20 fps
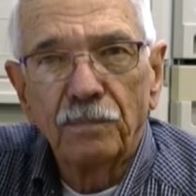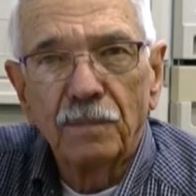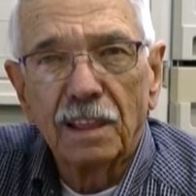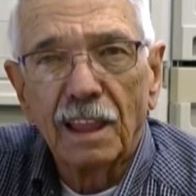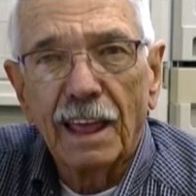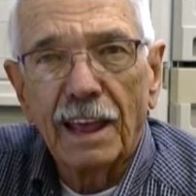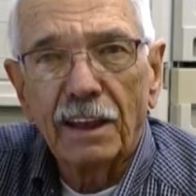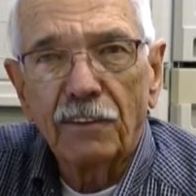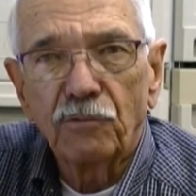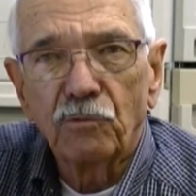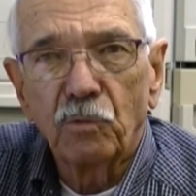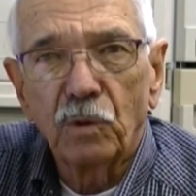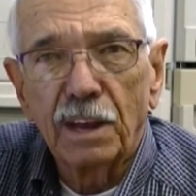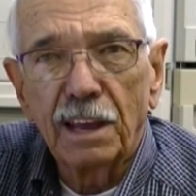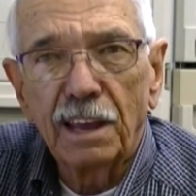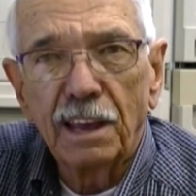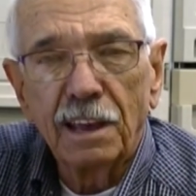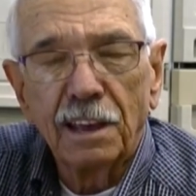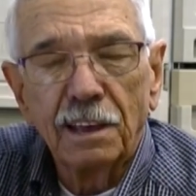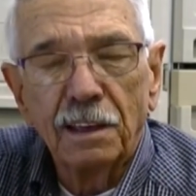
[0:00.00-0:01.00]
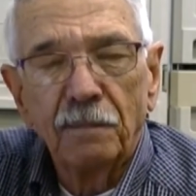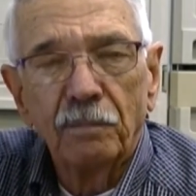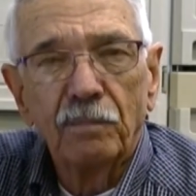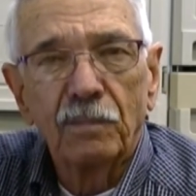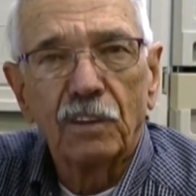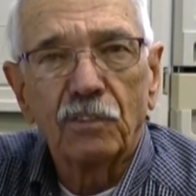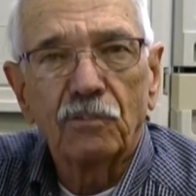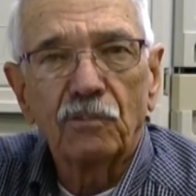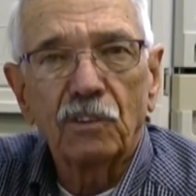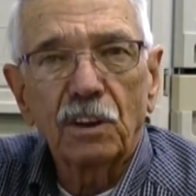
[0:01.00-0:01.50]
Last week,
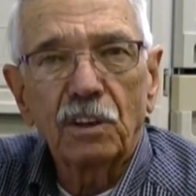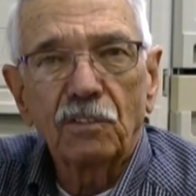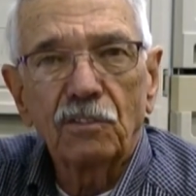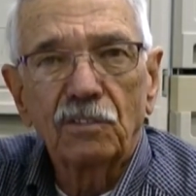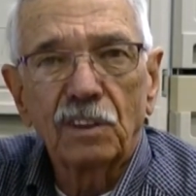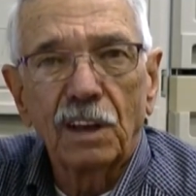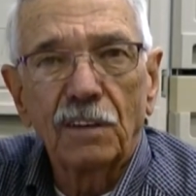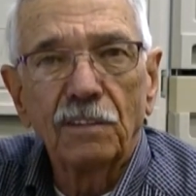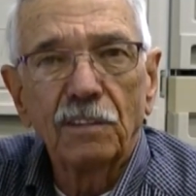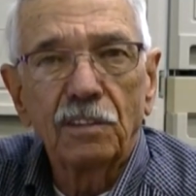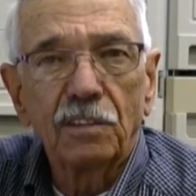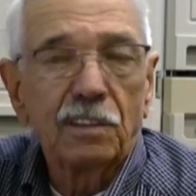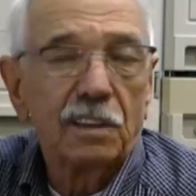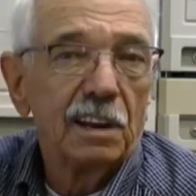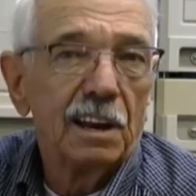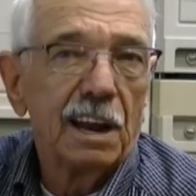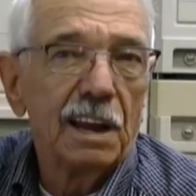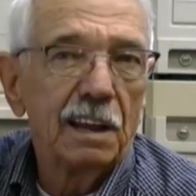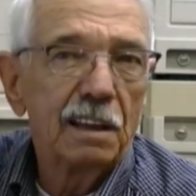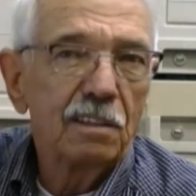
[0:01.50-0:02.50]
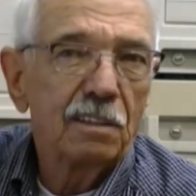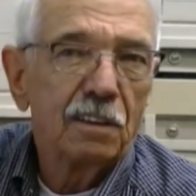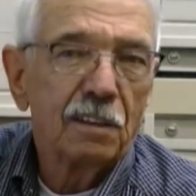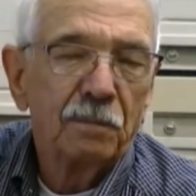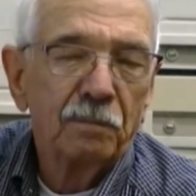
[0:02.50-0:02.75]
the 6th, 7th, and 8th,